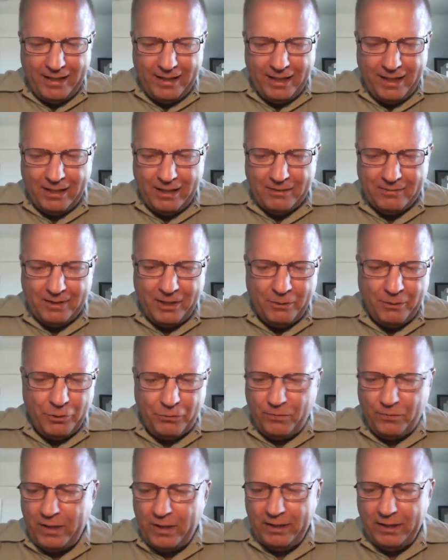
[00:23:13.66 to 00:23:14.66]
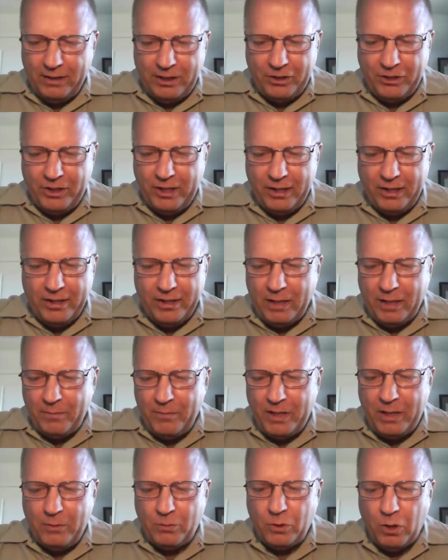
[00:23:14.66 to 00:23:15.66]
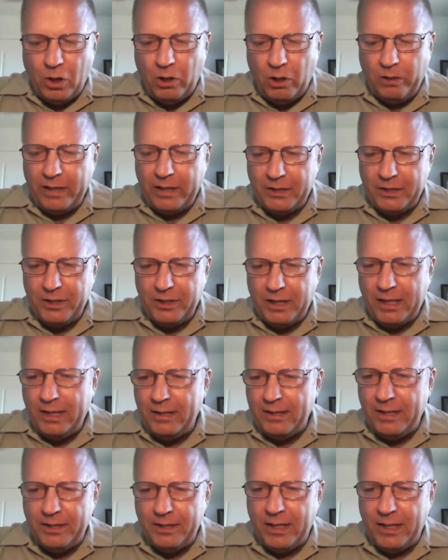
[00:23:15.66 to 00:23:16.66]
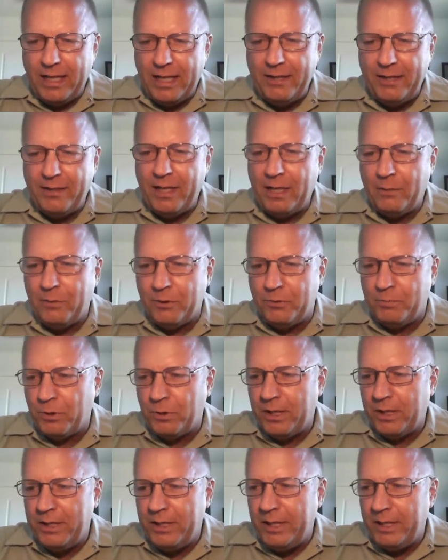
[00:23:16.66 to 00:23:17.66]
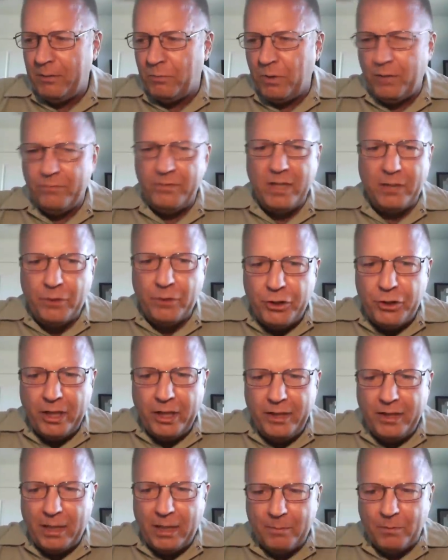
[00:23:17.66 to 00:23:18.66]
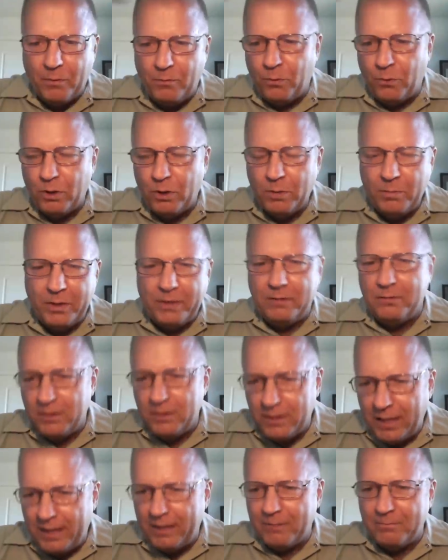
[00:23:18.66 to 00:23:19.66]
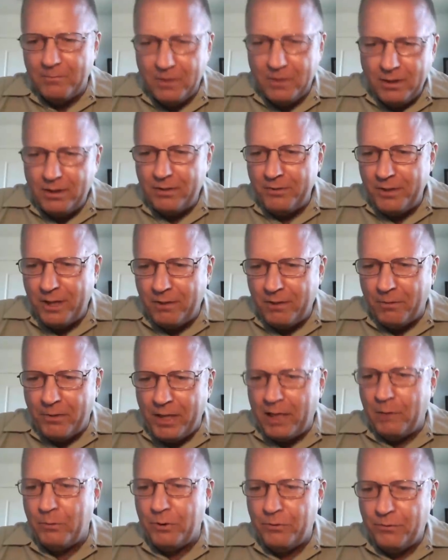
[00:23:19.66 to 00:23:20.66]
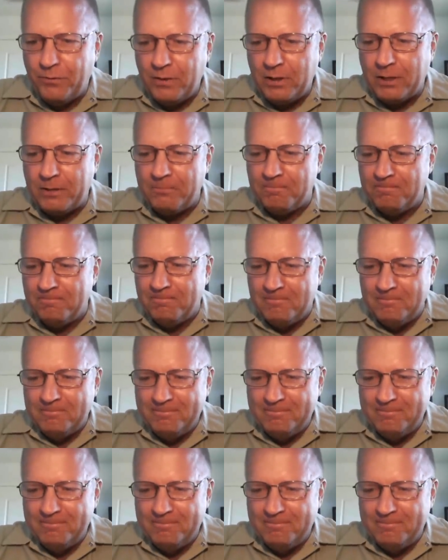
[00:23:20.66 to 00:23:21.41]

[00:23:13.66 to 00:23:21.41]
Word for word: and uh, it was funny listening to them. They were all excited. They said, "Hey, that was pretty neat. We've never done that before, but hey, you know, that was fun."